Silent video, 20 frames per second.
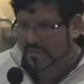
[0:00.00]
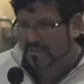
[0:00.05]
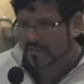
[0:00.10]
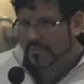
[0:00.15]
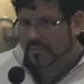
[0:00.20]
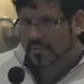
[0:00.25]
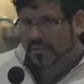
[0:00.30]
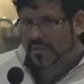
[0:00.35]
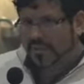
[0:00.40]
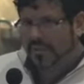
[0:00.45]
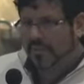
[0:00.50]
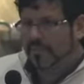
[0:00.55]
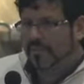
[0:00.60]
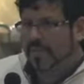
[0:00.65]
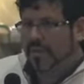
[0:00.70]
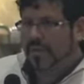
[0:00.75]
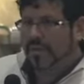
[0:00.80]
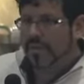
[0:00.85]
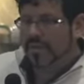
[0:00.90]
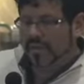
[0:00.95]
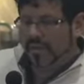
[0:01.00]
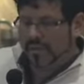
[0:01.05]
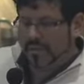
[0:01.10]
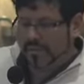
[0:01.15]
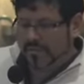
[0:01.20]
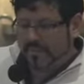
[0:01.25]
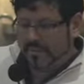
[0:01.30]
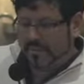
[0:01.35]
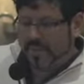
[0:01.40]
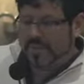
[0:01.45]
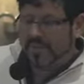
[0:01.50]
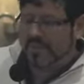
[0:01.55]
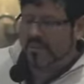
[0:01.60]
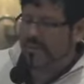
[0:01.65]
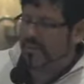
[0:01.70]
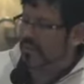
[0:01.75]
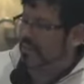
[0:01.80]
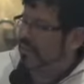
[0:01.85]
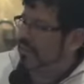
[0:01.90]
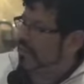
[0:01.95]
when we see
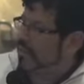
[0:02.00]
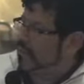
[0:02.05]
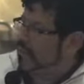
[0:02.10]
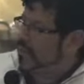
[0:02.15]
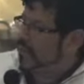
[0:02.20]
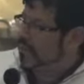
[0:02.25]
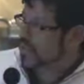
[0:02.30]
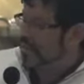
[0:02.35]
patients in clinic. Most